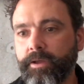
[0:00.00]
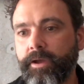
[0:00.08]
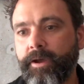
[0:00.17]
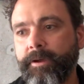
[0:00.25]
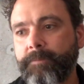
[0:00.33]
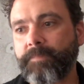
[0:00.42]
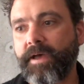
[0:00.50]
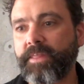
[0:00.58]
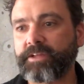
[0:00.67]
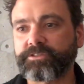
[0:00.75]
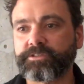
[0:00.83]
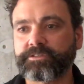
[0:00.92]
And
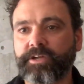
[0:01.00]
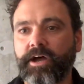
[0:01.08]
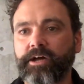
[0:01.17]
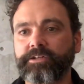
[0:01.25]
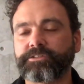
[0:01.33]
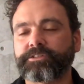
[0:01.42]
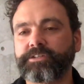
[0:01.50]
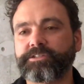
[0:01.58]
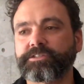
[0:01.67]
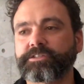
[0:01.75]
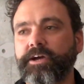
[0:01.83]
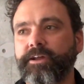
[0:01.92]
that's just a hunch. I
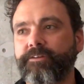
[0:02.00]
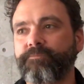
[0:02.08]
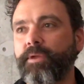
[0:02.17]
just kind of,